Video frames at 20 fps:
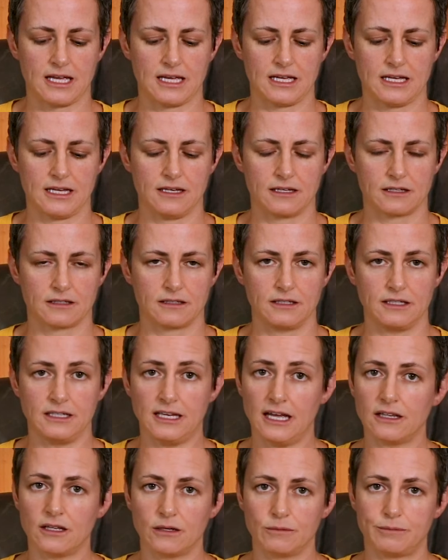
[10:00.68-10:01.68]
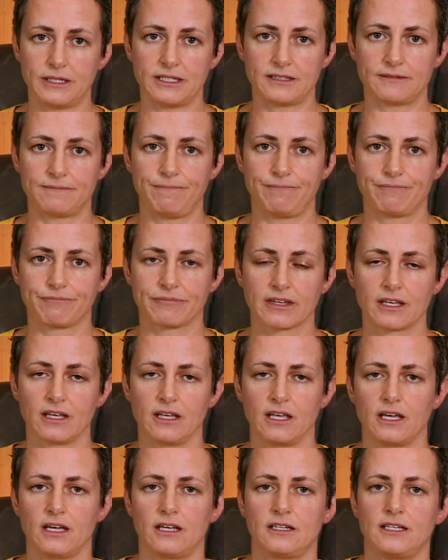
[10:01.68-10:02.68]
a yellow pin.
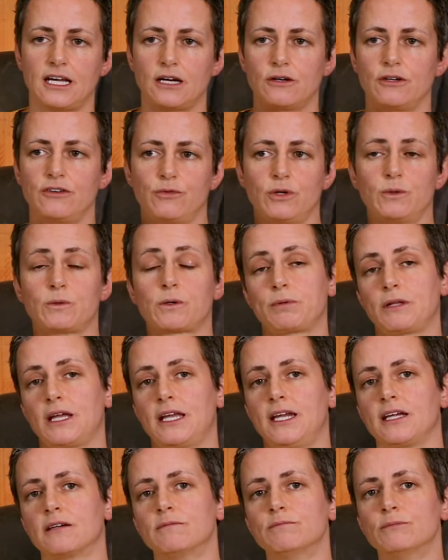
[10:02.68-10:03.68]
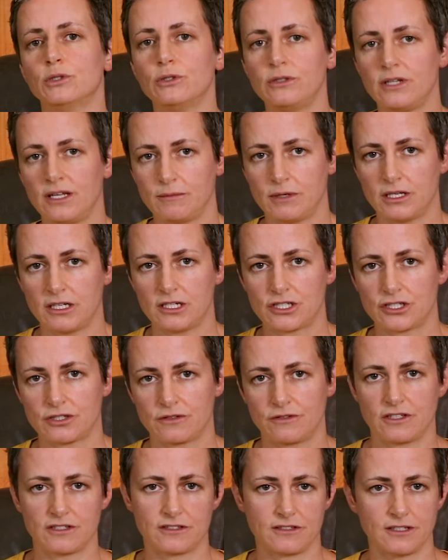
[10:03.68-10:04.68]
Now, if we were planning a moon
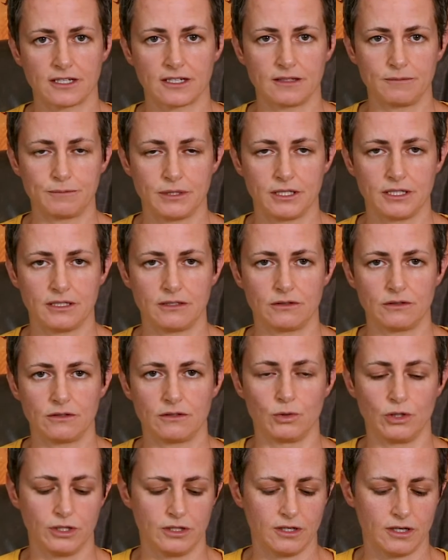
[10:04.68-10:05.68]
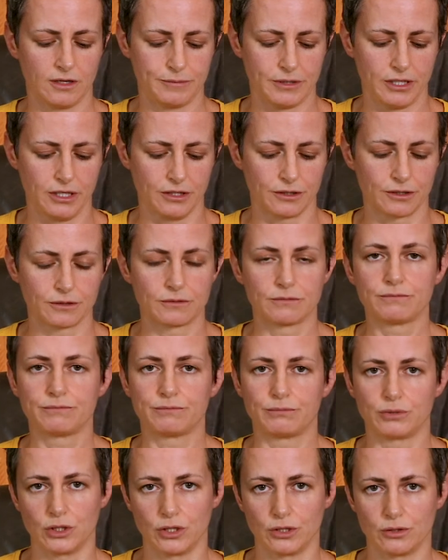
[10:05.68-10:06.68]
image, this second pin would appear
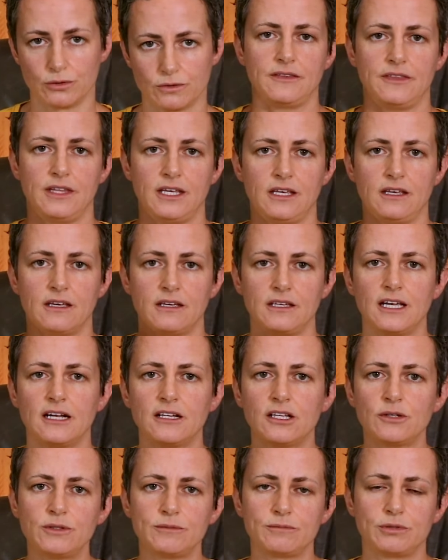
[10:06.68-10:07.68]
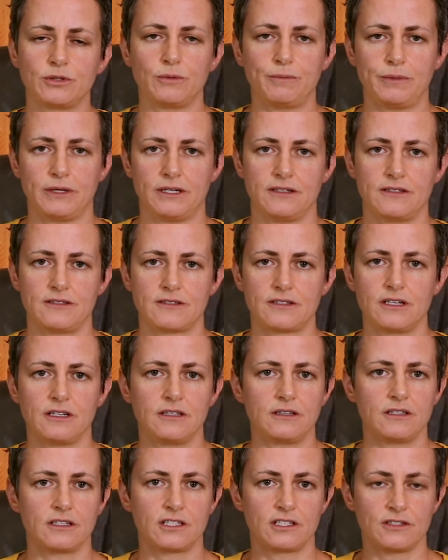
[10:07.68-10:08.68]
blue. The yellow and blue pins
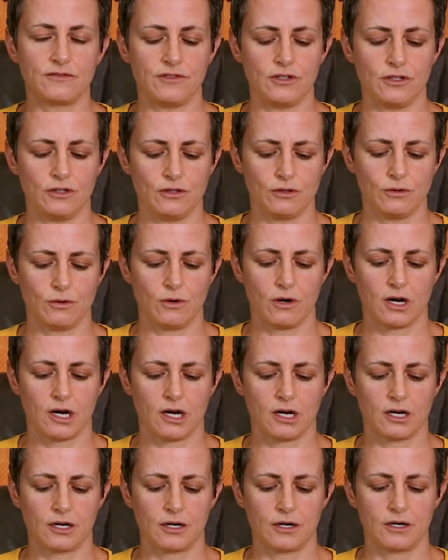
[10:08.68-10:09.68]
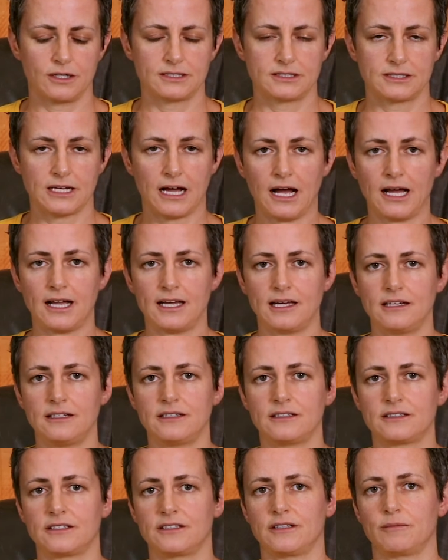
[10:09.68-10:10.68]
in this view are
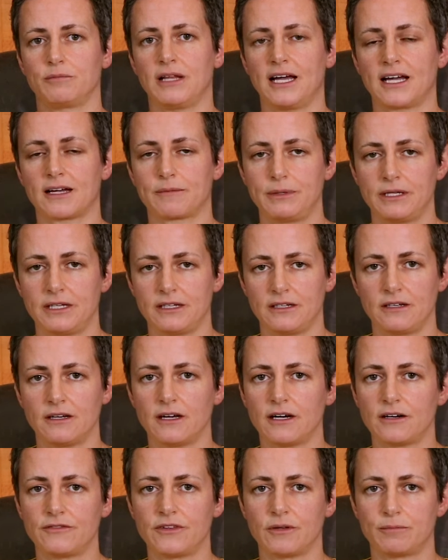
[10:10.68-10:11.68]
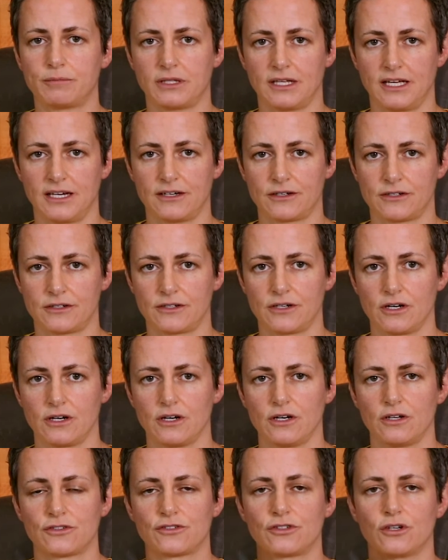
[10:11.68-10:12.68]
tied to the black pin of the planner.
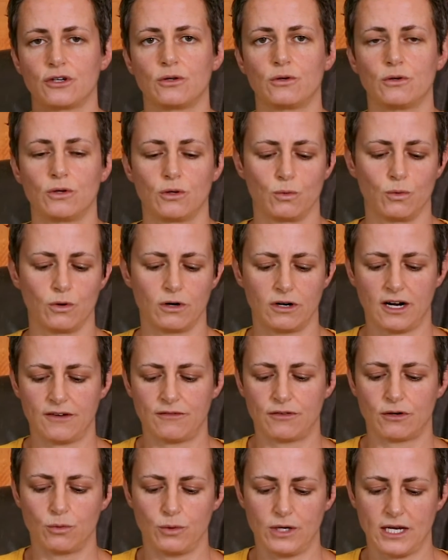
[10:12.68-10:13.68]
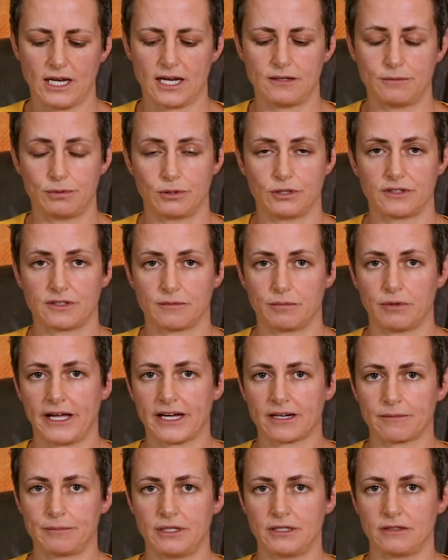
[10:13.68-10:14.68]
So wherever we had put the
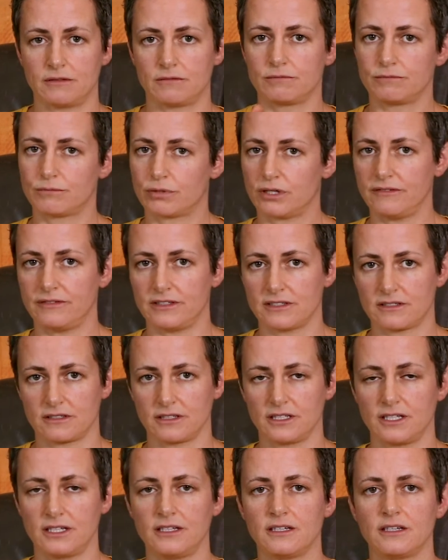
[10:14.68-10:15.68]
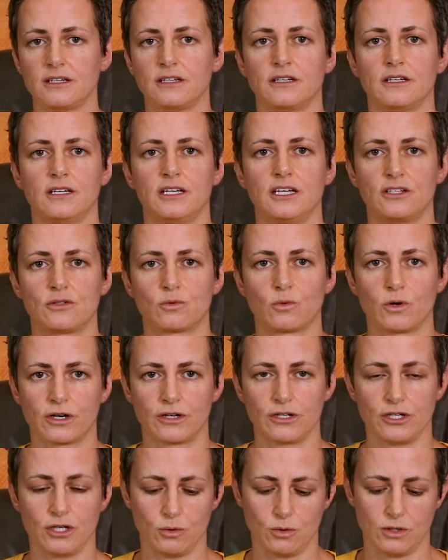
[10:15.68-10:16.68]
black pin previously is
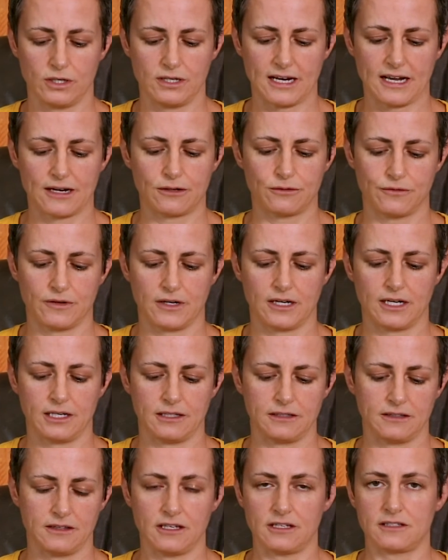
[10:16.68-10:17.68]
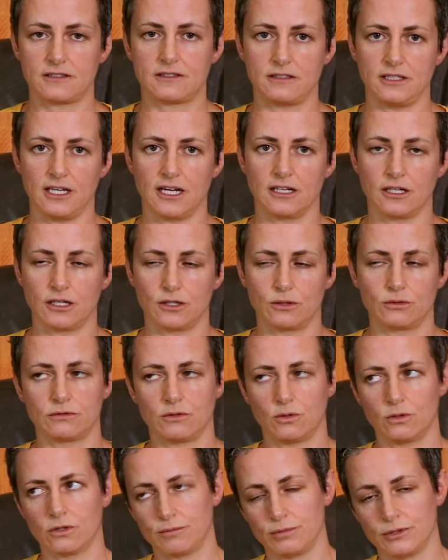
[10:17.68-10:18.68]
where you would now find this yellow
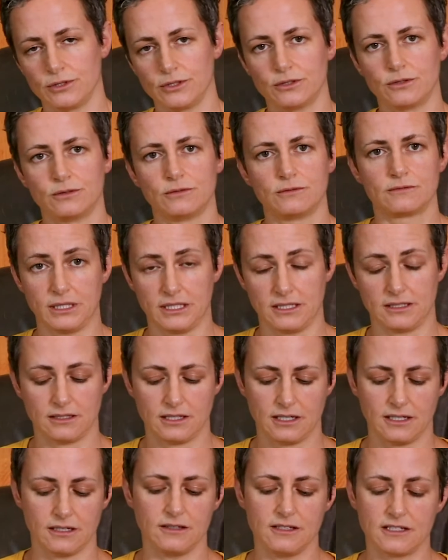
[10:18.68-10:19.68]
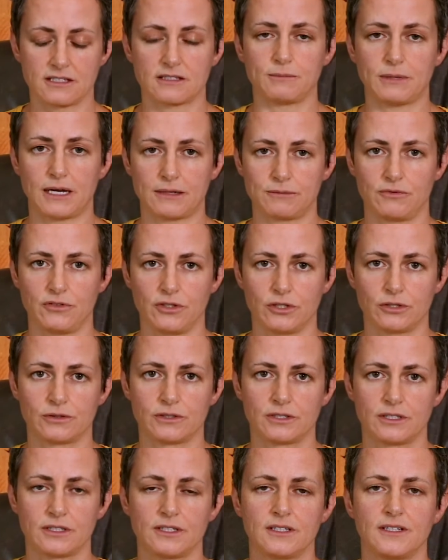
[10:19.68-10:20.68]
or blue pin in this map view.